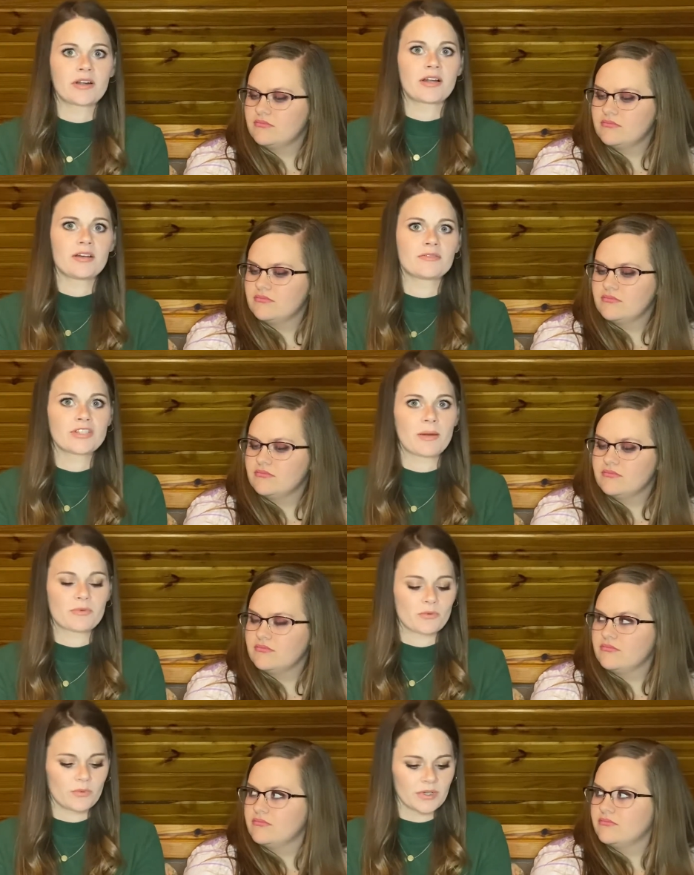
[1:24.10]
Speaker 1: of chapter
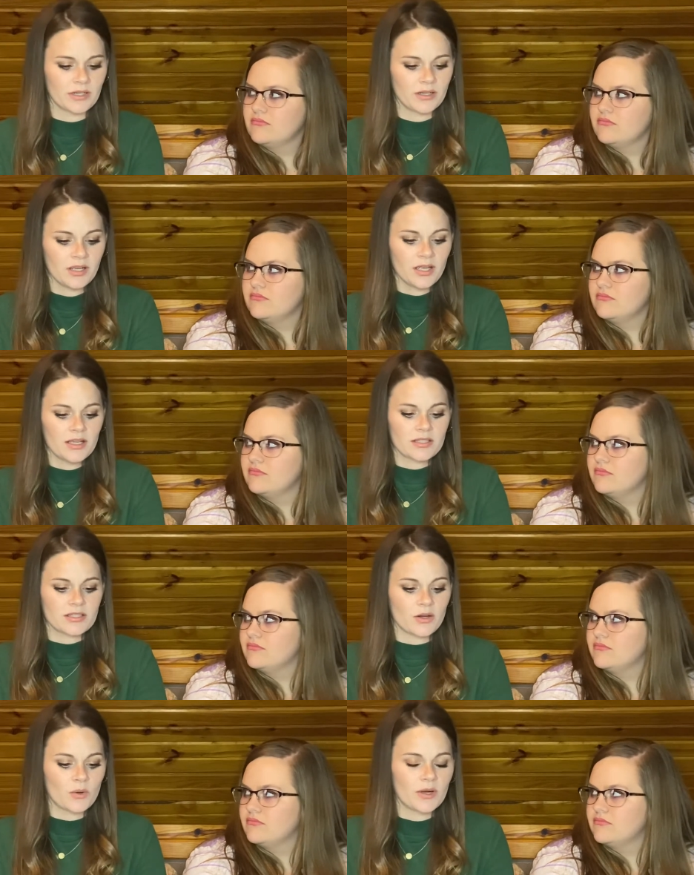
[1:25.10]
1.
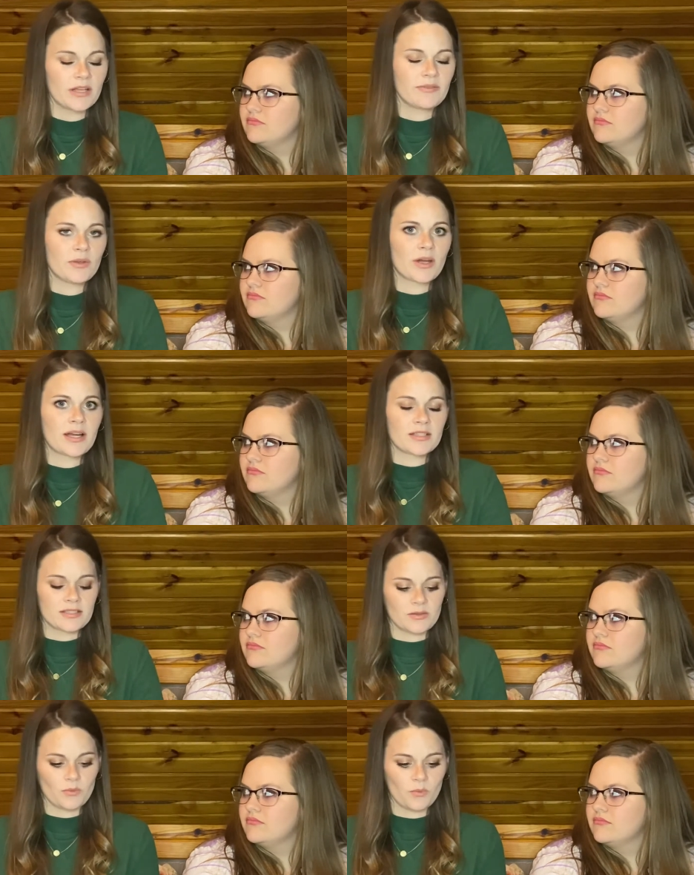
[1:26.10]
So if you guys
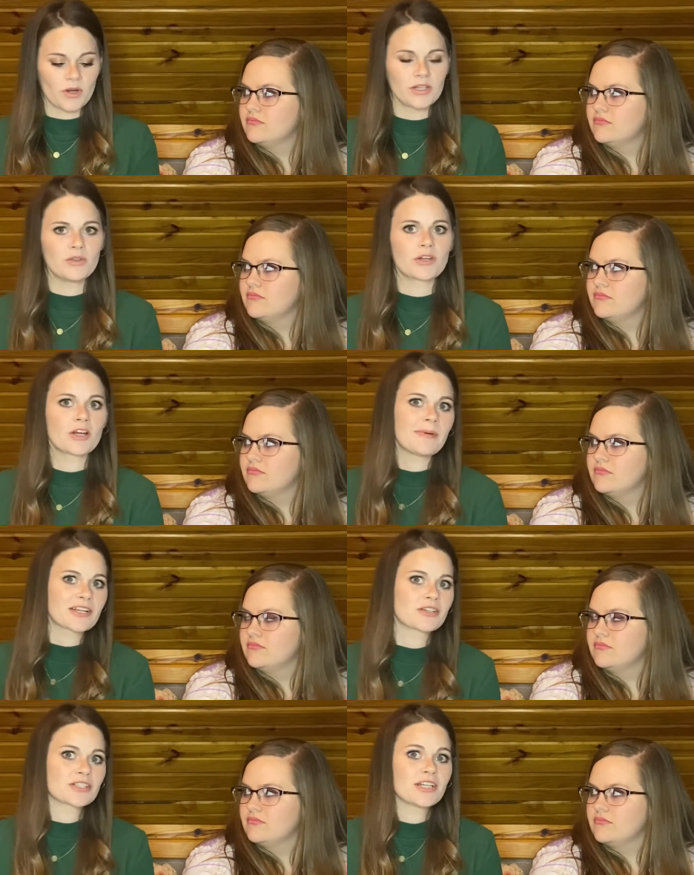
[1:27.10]
want, you can go back to our
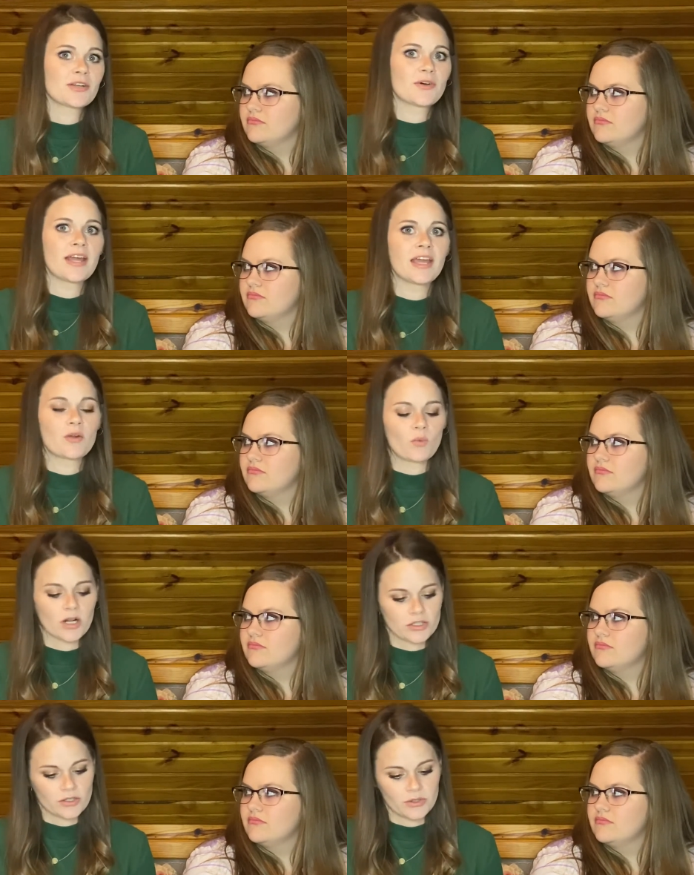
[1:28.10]
channel and watch
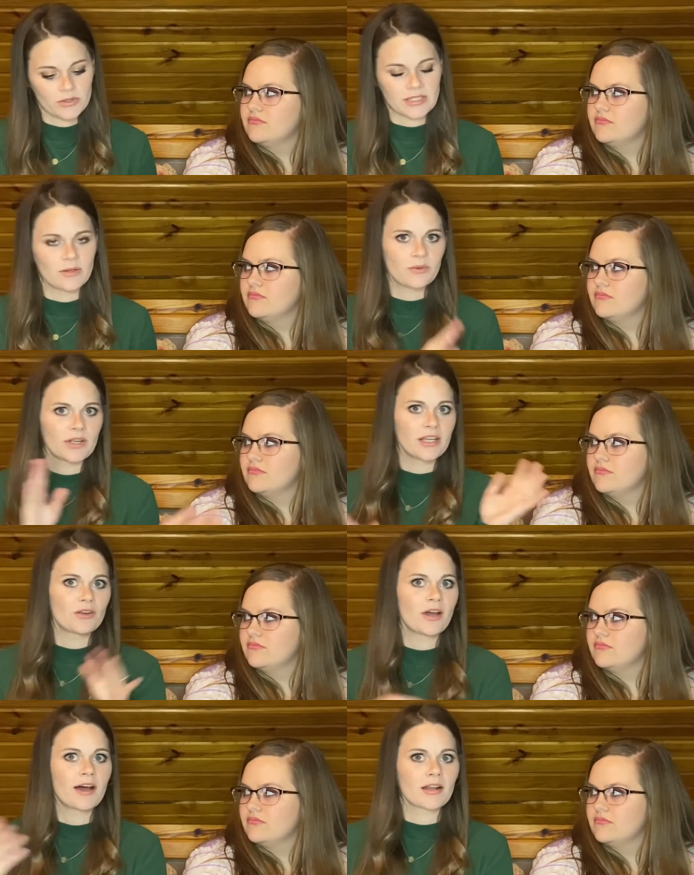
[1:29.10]
those, and it will get you
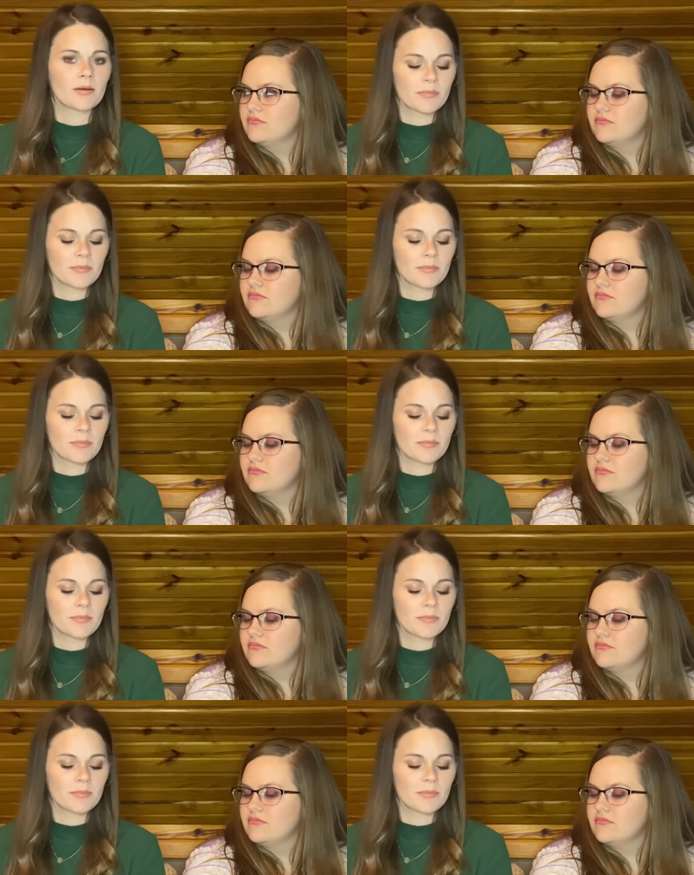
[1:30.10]
caught up